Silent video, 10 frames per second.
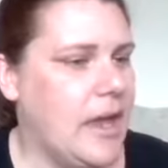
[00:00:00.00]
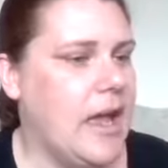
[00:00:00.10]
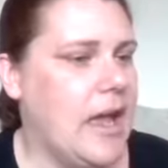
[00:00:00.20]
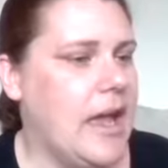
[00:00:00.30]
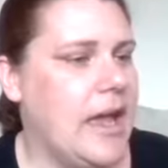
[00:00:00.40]

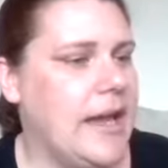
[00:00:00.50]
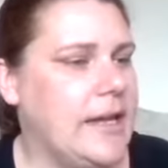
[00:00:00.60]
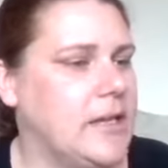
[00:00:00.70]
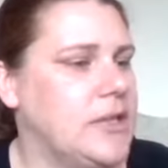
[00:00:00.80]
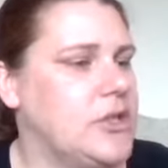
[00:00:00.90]

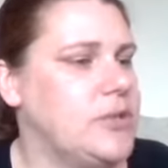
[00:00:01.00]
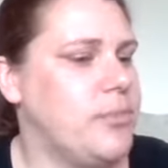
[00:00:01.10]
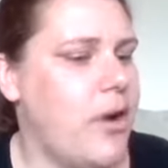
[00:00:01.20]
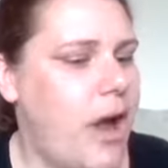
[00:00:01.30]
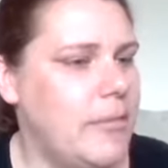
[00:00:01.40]
I
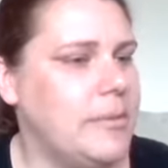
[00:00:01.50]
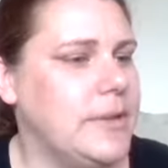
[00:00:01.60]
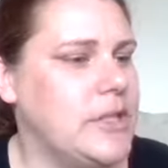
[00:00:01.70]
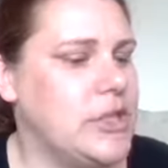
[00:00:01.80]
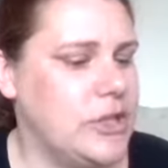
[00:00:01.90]

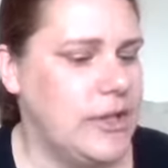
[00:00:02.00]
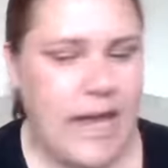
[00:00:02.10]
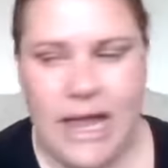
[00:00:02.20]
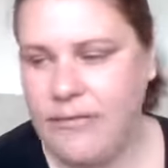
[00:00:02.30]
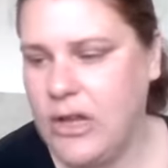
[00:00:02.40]
probably should
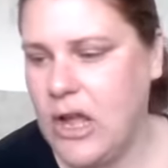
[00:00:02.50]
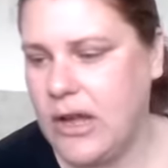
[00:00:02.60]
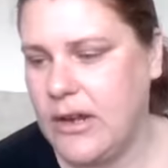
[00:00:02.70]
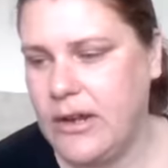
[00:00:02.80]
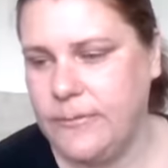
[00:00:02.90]
have gone
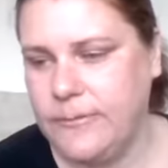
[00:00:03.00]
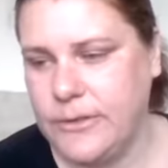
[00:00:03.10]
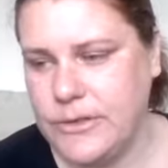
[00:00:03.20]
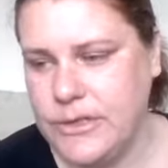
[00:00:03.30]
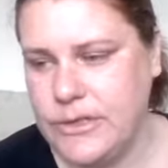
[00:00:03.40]
on
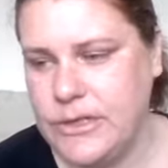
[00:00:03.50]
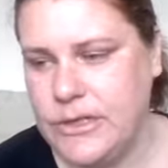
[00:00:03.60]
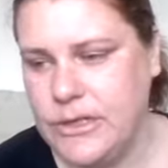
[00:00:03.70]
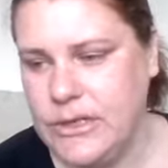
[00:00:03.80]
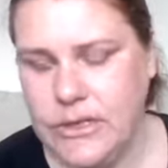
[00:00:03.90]
first.
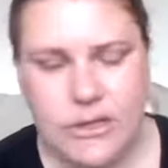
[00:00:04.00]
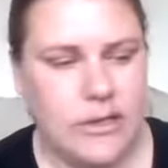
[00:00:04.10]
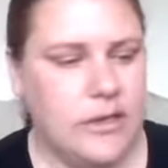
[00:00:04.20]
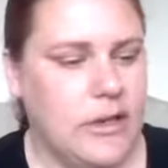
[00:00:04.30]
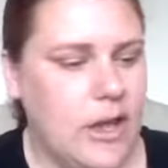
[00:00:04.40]

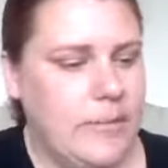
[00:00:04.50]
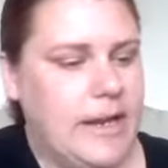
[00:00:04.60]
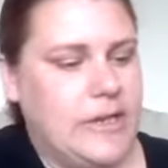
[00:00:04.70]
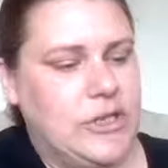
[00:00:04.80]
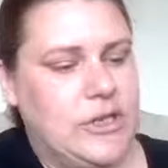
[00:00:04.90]
I mean,
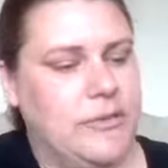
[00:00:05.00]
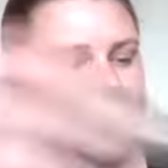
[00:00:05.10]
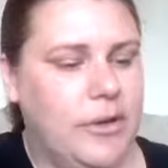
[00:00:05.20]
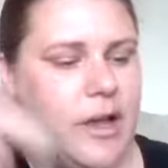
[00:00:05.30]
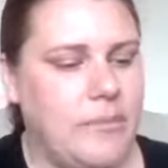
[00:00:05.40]
I should have
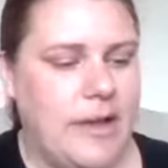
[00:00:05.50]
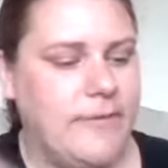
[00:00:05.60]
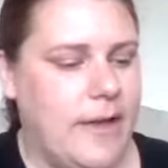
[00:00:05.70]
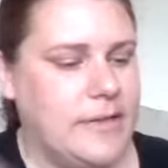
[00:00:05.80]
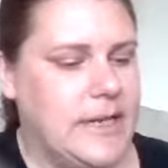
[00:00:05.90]
put on my
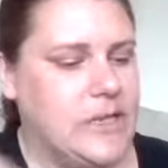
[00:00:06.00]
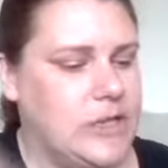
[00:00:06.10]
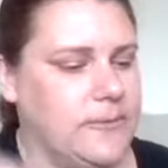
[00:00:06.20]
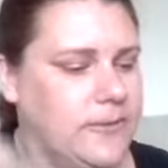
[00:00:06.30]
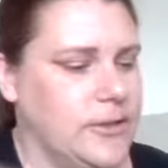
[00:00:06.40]

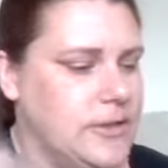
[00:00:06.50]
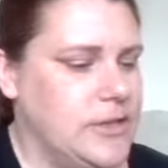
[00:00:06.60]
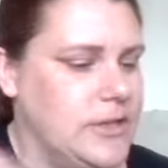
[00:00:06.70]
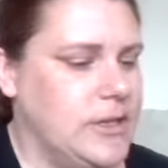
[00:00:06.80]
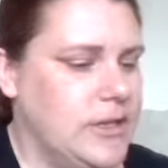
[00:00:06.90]
foundation
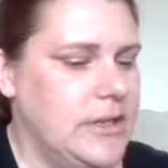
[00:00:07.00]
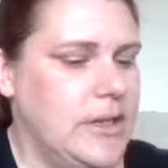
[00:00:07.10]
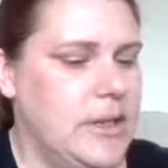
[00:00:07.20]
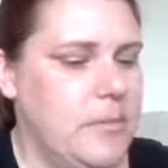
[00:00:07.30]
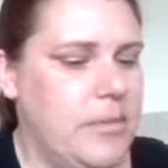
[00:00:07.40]
first,
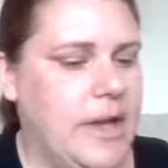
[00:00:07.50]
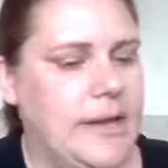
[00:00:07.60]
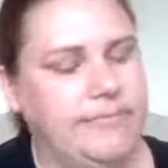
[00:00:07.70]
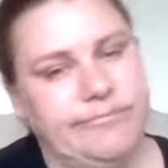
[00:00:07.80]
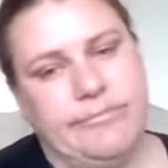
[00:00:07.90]
but
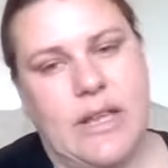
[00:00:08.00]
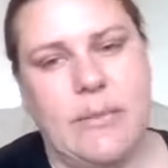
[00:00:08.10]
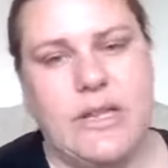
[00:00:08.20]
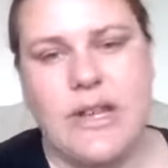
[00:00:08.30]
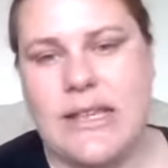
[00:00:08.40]
I
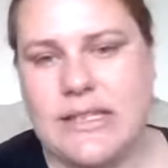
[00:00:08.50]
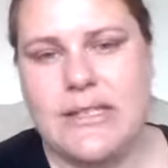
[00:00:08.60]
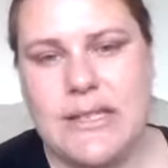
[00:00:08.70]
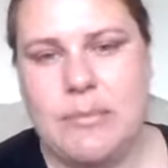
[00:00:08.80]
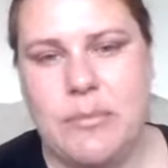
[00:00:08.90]
mean, you guys have
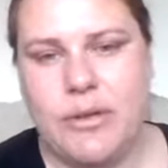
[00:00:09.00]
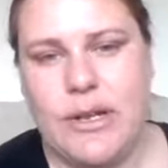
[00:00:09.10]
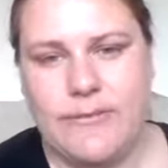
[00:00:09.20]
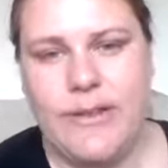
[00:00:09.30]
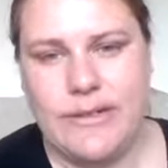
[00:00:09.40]
seen me put
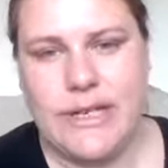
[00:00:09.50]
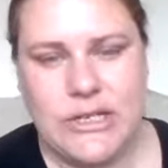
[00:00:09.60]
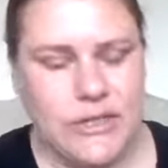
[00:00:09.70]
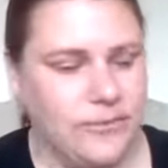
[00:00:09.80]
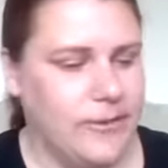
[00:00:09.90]
on
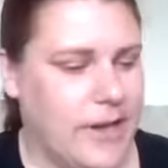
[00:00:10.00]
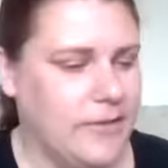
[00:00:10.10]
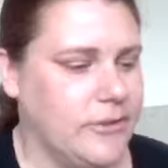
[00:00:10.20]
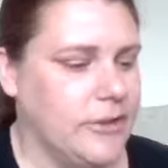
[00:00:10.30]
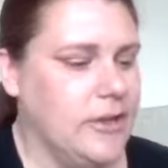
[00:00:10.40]
foundation
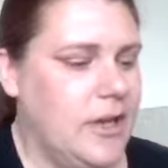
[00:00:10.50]
forever.